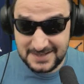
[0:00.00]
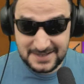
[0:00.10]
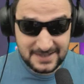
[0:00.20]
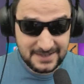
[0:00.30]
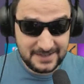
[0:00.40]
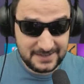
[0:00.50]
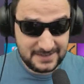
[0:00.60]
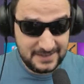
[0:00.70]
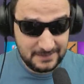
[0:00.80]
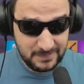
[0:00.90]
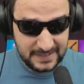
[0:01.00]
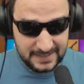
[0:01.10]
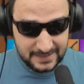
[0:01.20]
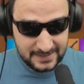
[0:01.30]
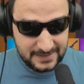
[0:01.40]
I'm still
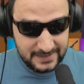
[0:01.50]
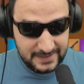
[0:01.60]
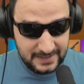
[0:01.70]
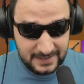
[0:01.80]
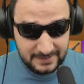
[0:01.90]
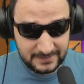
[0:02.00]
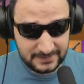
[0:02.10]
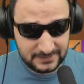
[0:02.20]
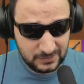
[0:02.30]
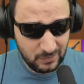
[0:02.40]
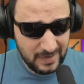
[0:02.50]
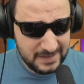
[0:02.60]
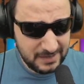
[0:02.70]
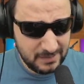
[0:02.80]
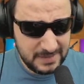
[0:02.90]
playing. Uh, do I
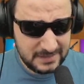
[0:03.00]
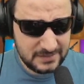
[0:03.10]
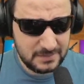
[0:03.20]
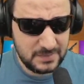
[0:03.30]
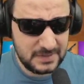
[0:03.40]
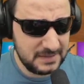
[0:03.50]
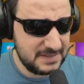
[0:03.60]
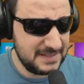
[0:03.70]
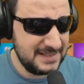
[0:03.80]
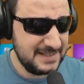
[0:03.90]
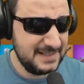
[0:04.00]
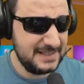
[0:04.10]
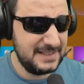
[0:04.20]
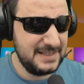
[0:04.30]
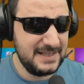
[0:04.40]
recommend a G P U like this?
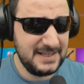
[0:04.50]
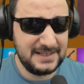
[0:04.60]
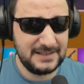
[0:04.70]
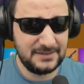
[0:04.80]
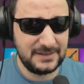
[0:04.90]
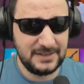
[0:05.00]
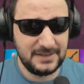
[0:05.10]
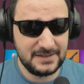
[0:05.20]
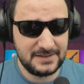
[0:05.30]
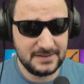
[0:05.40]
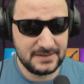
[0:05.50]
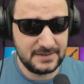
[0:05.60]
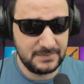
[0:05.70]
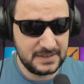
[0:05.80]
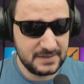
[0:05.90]
Yeah, not really, seriously,
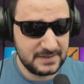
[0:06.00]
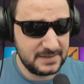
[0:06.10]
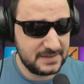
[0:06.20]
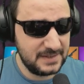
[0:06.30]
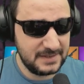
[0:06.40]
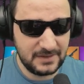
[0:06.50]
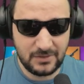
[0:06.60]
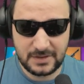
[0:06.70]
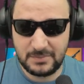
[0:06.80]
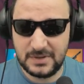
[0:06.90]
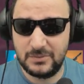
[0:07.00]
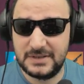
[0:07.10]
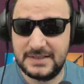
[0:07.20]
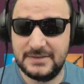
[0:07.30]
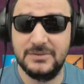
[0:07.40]
because it's kind of horrible with
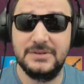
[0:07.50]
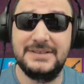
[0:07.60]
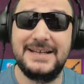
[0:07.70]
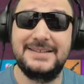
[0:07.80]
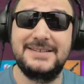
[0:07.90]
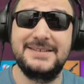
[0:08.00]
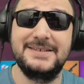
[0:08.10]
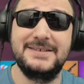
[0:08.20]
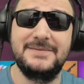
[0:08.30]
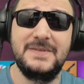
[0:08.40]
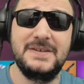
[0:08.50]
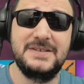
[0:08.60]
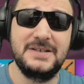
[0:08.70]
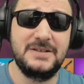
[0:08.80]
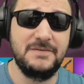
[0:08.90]
the, that uh,
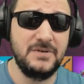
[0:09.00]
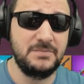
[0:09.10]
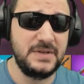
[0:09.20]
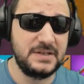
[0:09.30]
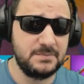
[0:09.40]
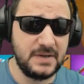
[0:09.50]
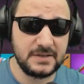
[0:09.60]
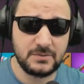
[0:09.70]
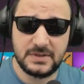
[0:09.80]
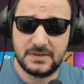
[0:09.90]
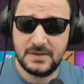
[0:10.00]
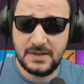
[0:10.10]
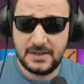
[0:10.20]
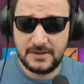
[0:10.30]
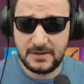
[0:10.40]
sixty-four bit bus width.
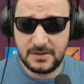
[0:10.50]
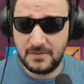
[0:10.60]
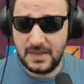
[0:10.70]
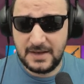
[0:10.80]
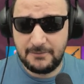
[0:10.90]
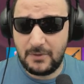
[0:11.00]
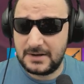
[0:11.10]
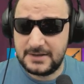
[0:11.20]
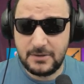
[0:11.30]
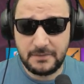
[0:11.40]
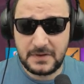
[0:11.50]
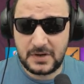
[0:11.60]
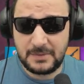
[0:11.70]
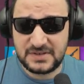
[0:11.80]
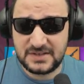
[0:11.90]
You know, one gig of V
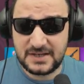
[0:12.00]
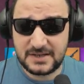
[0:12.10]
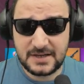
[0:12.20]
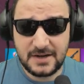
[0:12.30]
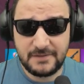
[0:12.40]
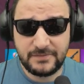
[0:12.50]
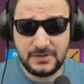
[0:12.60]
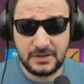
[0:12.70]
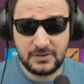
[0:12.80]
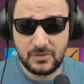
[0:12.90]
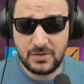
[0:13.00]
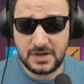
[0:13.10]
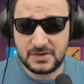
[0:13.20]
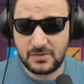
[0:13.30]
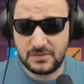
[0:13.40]
RAM is not enough. The core
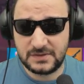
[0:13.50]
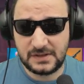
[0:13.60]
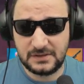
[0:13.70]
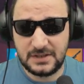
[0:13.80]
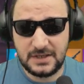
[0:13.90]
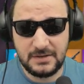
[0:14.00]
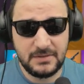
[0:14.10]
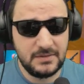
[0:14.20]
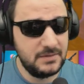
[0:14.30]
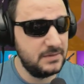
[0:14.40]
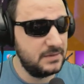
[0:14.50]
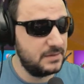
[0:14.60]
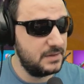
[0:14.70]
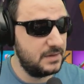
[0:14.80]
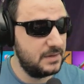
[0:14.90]
is constantly
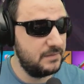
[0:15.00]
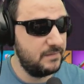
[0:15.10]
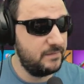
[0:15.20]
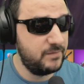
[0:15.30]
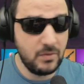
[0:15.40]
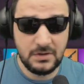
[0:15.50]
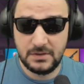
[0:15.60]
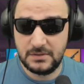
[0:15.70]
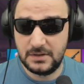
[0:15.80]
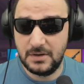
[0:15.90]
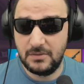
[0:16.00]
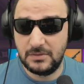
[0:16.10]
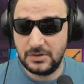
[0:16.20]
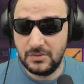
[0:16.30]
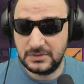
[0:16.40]
uh, full, you know,
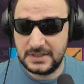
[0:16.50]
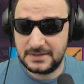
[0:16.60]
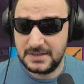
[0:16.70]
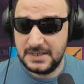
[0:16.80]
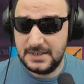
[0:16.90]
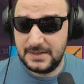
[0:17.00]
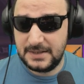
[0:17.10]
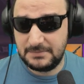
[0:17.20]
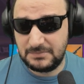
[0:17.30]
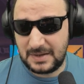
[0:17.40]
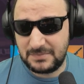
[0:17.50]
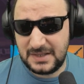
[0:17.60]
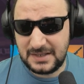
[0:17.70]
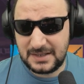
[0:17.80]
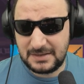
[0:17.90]
loaded. I'm
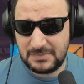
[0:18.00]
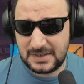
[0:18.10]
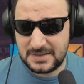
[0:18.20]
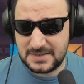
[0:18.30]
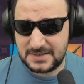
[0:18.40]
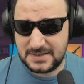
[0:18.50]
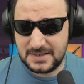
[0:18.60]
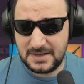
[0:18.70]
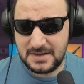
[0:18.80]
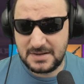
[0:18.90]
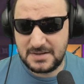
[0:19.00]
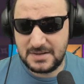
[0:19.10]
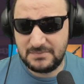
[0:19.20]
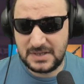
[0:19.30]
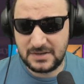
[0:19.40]
thinking because uh,
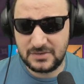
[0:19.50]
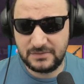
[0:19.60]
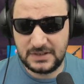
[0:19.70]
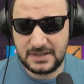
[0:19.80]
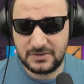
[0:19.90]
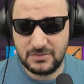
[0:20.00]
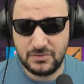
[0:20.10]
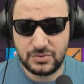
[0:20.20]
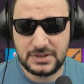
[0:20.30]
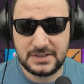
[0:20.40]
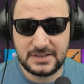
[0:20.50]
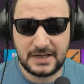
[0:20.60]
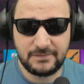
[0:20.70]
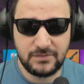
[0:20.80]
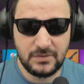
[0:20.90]
because of the resolution is not
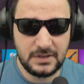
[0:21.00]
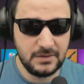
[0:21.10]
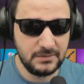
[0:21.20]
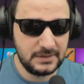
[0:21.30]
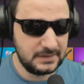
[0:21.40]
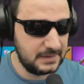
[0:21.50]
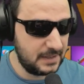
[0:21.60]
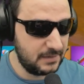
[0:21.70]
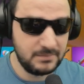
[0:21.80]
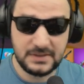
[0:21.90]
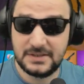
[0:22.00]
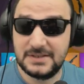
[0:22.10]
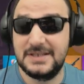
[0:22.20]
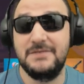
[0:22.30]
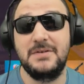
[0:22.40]
fully loaded now, but it's
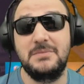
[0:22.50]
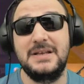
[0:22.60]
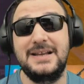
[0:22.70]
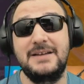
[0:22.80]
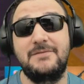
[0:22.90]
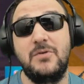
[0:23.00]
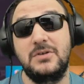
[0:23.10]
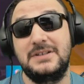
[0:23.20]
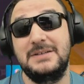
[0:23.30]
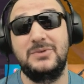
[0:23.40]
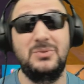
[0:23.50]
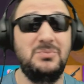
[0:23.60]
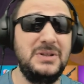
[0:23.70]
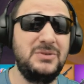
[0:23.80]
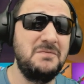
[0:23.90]
giving me like forty,
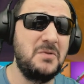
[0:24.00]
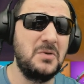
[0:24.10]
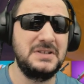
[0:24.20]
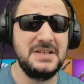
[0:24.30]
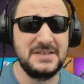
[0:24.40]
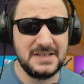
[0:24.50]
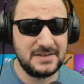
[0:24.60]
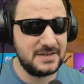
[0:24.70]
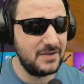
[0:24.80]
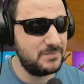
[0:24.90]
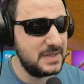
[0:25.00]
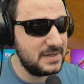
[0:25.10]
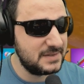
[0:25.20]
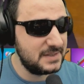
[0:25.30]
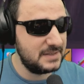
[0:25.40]
between forty and sixty F P
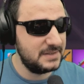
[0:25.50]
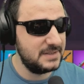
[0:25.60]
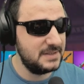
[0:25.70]
S, and uh,